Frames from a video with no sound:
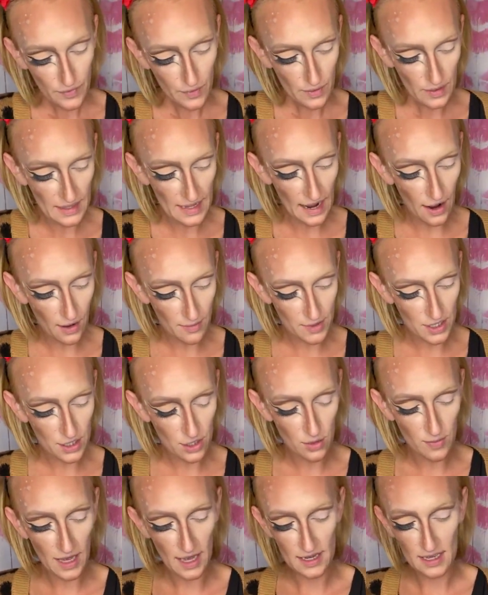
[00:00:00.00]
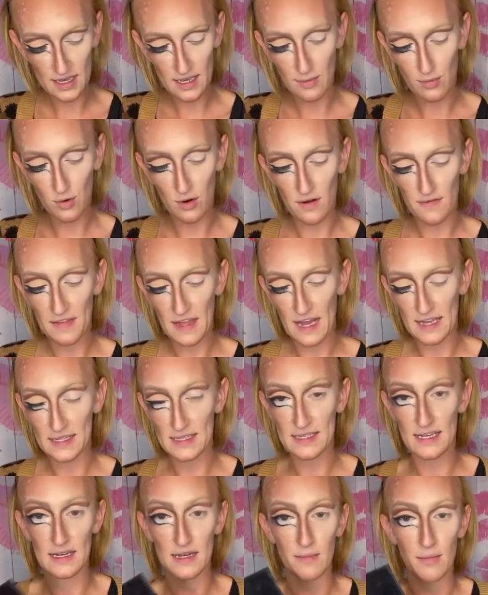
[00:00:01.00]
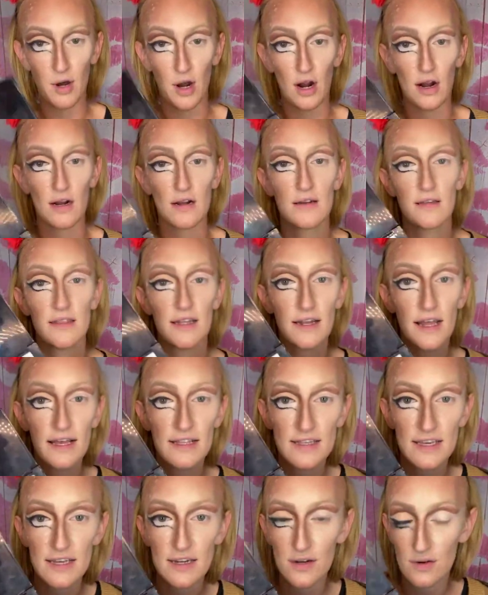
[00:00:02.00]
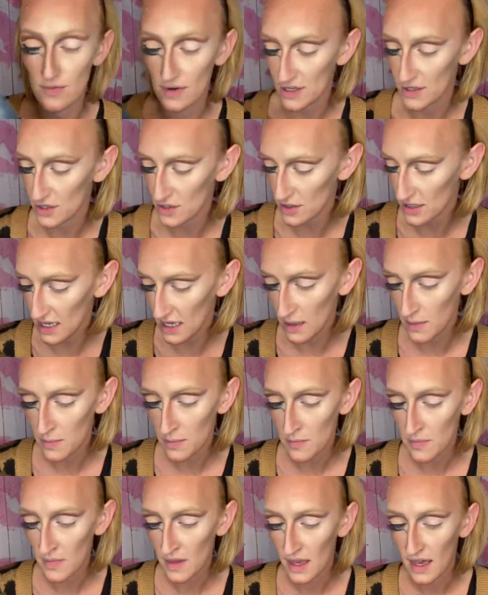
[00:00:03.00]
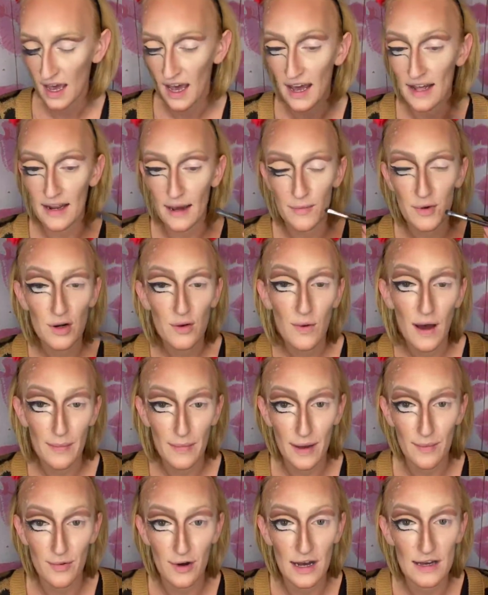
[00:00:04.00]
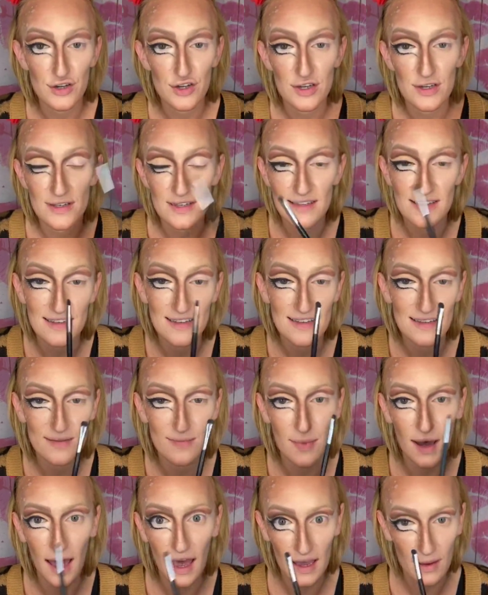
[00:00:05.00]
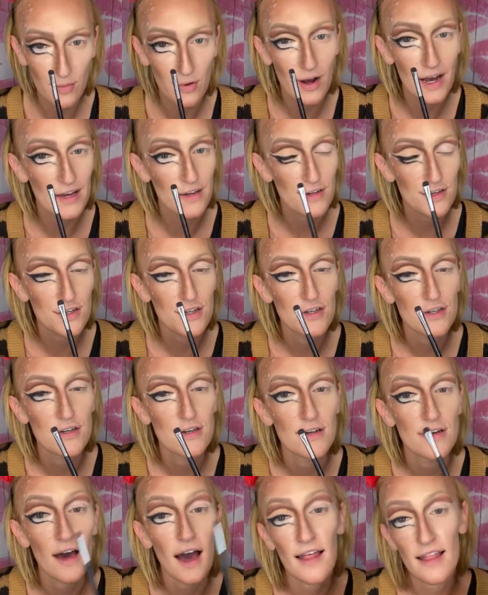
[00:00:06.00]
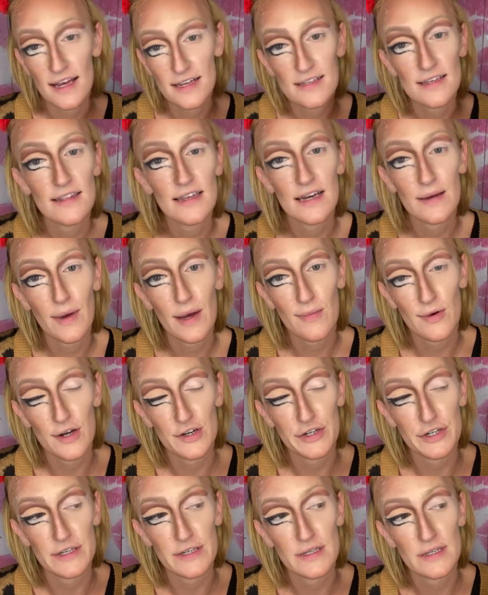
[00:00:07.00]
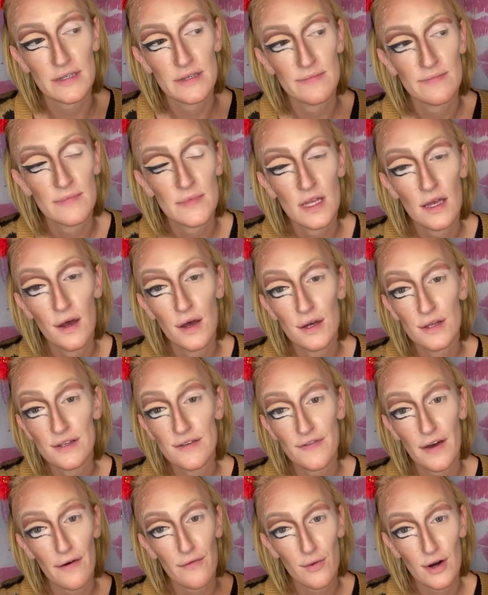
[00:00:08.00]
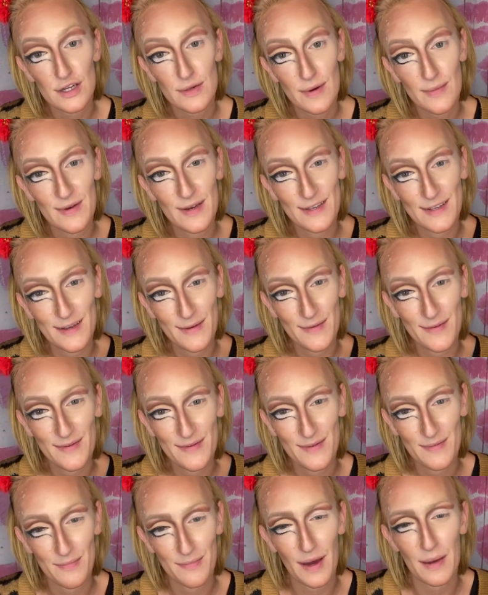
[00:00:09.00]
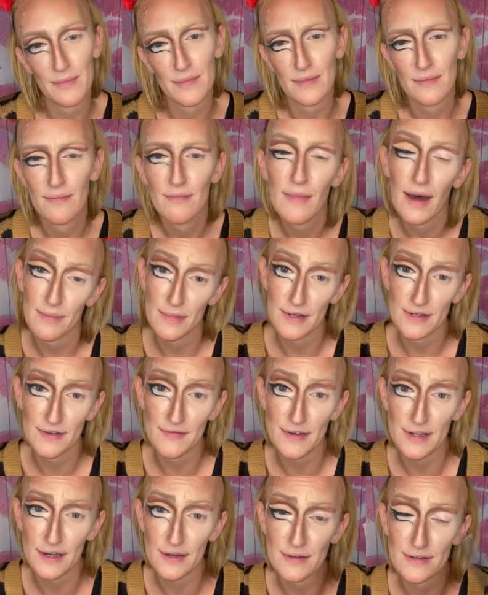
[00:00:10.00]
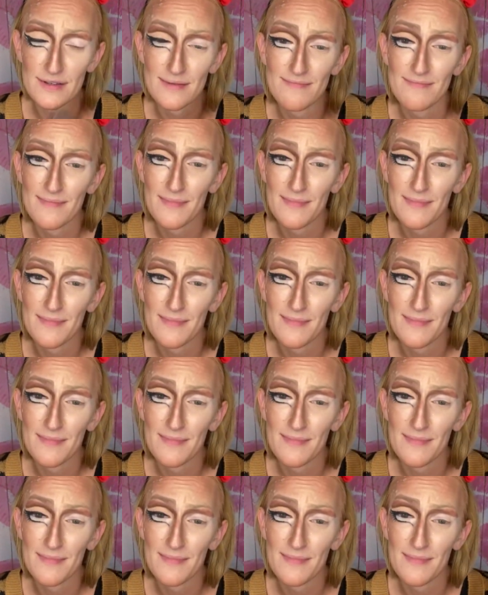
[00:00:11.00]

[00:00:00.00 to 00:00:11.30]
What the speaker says: now I'm going to go back and get more of that Cinnabar that I did originally. And I'm going to wet my brush since this is my brush. I like to lick my brushes. So if you haven't watched my music videos,